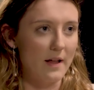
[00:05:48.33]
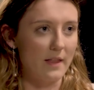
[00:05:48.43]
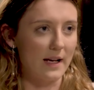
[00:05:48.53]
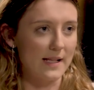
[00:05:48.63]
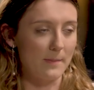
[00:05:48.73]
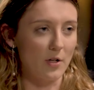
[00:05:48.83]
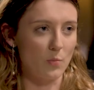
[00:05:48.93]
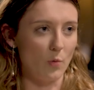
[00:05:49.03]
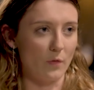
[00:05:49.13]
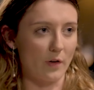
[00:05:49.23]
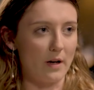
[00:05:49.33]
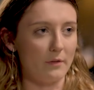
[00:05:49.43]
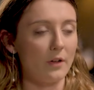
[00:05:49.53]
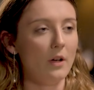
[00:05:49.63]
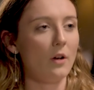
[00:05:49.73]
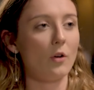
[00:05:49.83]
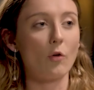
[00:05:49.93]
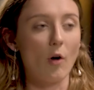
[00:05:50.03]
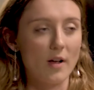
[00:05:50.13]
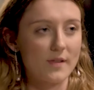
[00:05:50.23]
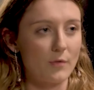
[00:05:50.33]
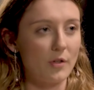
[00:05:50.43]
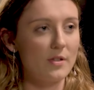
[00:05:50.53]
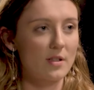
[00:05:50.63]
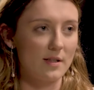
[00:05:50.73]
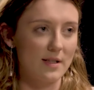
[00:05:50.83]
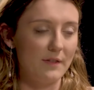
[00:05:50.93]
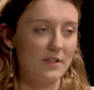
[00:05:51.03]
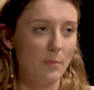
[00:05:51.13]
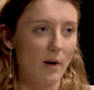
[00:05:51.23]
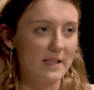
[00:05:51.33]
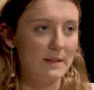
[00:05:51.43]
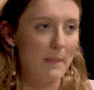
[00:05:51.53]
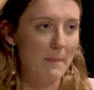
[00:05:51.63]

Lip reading: I think it's much more of a kind of grassroots Conservative Party